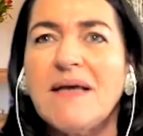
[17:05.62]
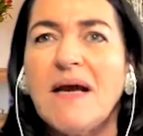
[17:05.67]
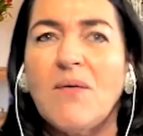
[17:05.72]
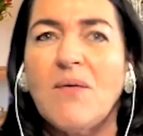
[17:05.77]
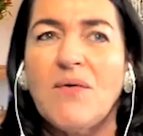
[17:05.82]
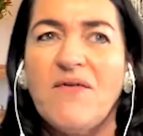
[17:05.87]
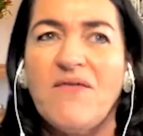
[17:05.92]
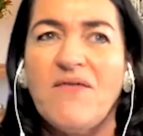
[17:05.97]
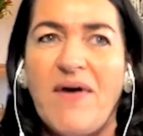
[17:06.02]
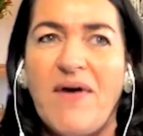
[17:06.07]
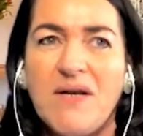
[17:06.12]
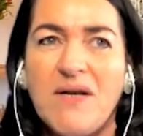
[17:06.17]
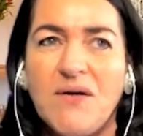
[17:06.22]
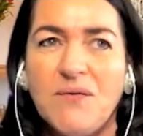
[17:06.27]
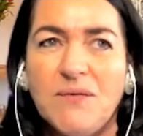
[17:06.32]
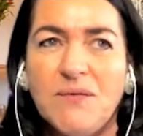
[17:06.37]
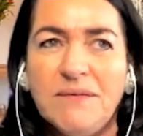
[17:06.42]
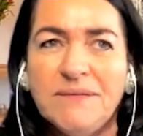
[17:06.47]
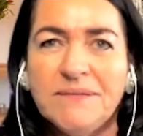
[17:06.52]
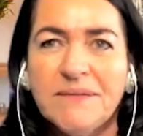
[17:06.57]
our
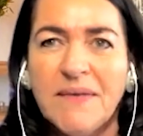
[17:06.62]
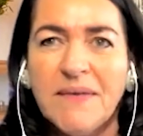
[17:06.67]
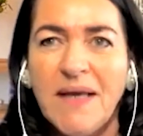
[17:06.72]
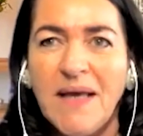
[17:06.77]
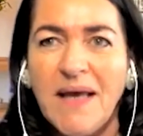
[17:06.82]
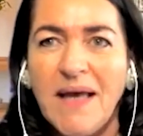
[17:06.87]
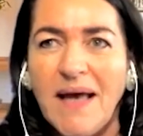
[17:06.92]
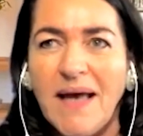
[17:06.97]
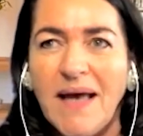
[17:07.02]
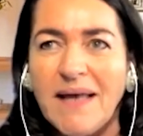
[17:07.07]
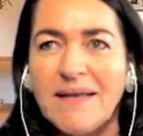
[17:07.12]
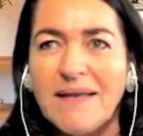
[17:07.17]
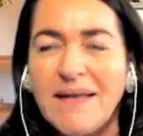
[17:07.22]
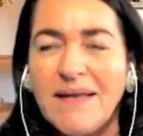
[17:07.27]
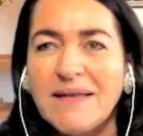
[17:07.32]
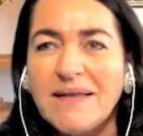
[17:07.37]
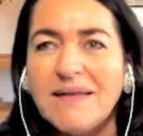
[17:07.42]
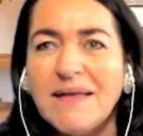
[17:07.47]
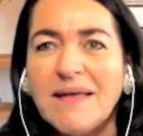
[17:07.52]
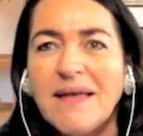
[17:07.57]
value, and
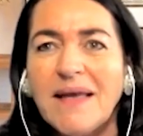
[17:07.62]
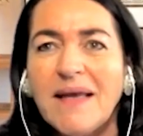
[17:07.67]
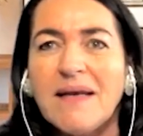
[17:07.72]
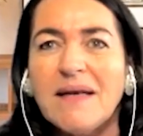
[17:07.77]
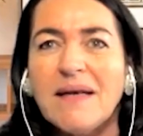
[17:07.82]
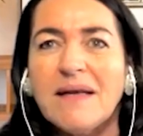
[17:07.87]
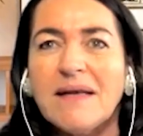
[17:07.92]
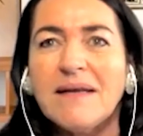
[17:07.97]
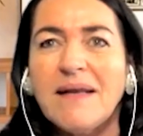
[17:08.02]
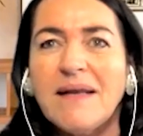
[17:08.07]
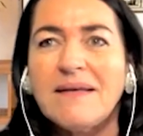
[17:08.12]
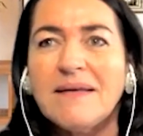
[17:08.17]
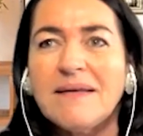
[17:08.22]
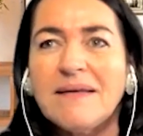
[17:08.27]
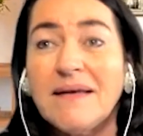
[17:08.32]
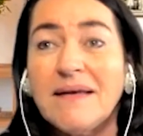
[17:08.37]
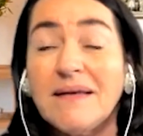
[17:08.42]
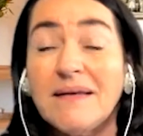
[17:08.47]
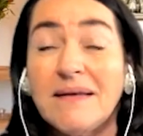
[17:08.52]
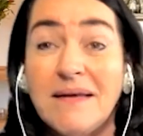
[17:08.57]
that
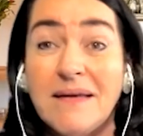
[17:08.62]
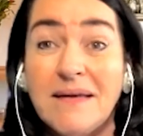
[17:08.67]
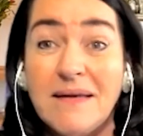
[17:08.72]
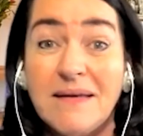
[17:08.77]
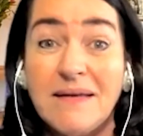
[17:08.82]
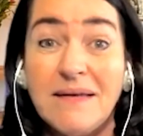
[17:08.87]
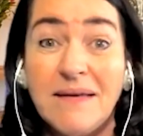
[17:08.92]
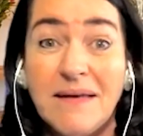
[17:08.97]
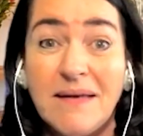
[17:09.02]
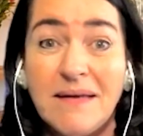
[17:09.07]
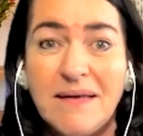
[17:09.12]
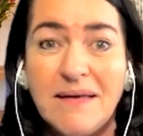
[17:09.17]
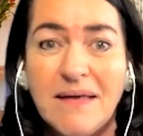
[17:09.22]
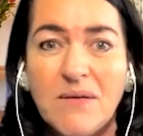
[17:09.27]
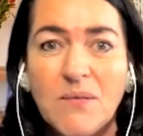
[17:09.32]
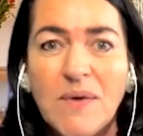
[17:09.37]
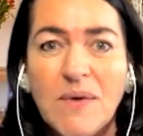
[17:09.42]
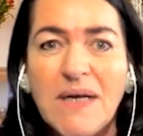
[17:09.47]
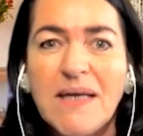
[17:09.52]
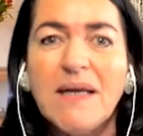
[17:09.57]
they
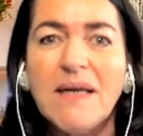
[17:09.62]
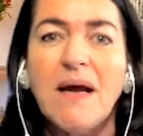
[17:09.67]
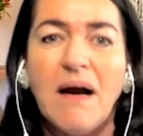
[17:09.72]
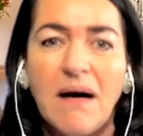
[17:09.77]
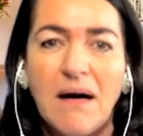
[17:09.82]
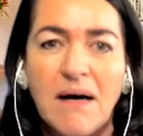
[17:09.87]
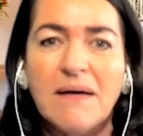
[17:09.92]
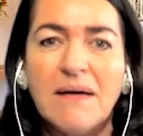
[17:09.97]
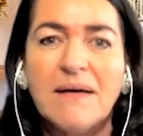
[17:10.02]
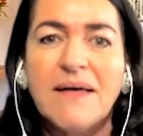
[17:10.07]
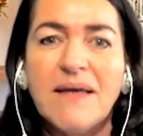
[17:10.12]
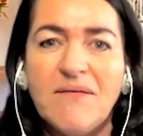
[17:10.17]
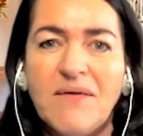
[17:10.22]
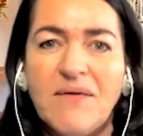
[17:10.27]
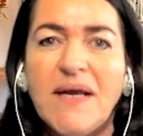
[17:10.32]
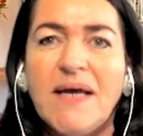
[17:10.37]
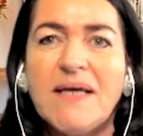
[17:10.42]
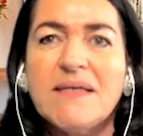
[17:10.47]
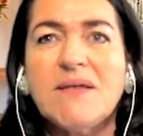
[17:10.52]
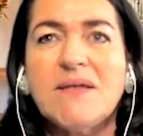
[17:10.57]
really are
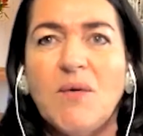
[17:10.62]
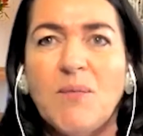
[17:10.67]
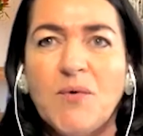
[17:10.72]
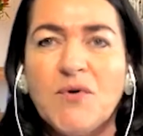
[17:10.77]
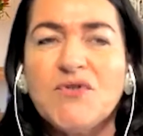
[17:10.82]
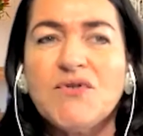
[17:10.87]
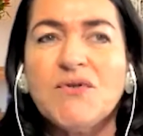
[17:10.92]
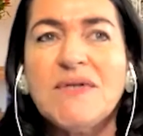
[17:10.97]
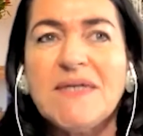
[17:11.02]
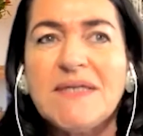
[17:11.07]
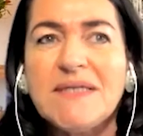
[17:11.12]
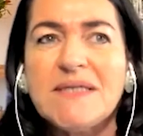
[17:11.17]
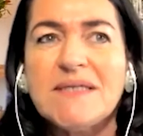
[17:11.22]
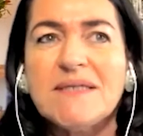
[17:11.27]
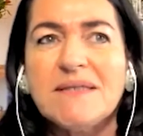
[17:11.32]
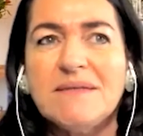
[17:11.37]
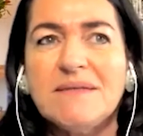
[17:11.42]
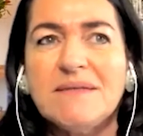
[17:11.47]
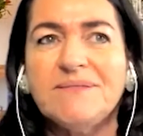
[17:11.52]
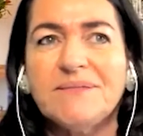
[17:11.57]
giving us the
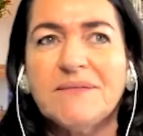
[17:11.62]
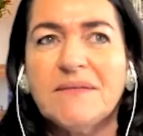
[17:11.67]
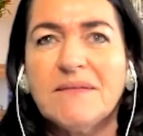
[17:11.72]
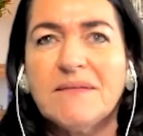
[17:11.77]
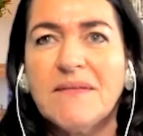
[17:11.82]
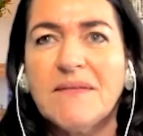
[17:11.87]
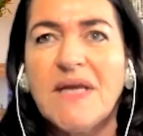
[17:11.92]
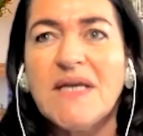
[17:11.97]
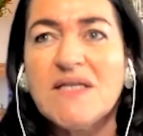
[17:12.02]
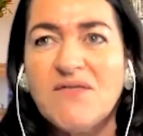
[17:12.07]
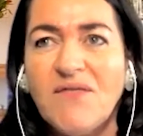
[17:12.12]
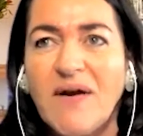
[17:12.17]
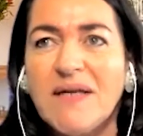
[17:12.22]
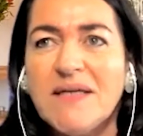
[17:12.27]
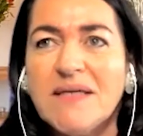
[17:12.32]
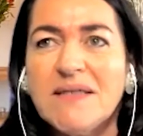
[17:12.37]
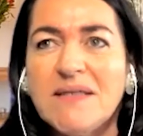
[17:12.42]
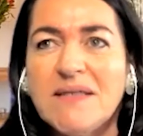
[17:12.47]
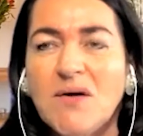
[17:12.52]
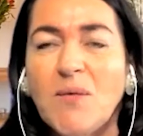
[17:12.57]
opportunities. It's
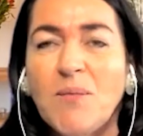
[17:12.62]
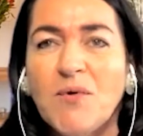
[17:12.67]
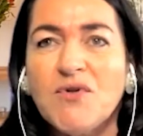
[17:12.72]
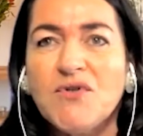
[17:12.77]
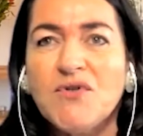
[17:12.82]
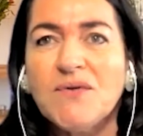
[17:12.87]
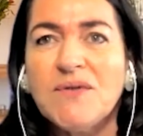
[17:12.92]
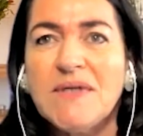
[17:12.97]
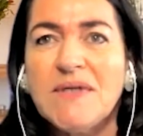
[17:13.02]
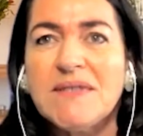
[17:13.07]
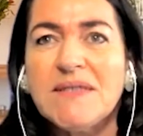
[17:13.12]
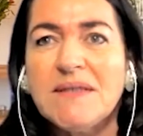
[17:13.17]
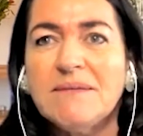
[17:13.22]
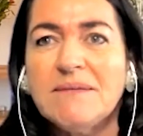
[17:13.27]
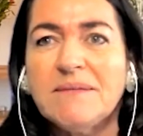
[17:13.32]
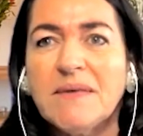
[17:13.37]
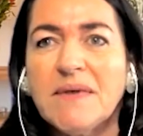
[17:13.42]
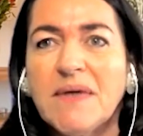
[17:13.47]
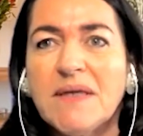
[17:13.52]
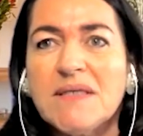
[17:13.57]
finding the opportunity.
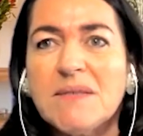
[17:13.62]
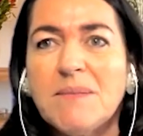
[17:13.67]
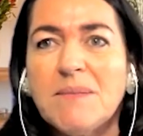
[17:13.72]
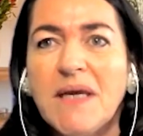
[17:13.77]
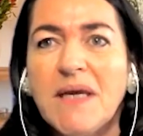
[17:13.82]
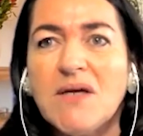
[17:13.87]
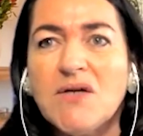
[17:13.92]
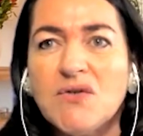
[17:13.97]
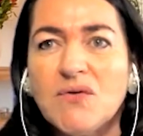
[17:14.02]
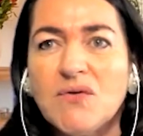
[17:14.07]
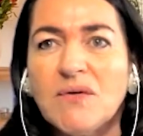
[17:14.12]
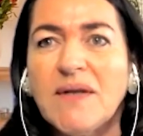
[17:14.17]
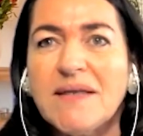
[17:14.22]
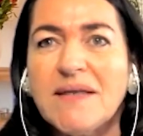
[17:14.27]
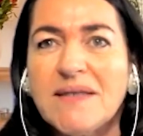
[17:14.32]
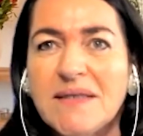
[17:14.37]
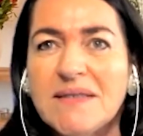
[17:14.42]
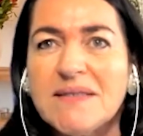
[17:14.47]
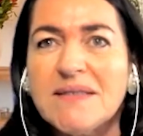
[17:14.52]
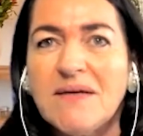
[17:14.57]
It's making sure
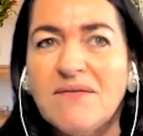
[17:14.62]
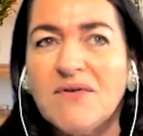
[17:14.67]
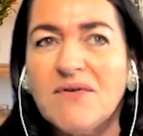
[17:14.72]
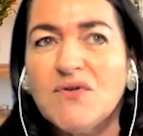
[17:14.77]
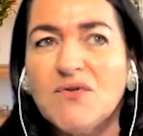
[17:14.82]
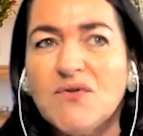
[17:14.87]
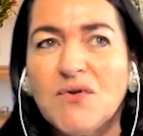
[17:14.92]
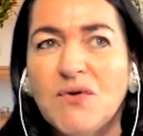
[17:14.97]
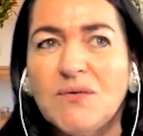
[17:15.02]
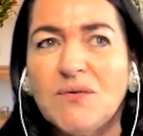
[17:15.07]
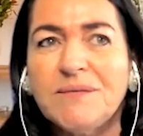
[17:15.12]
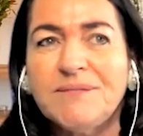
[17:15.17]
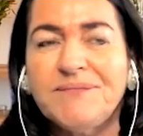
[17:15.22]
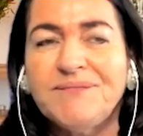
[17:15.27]
that it's given to you.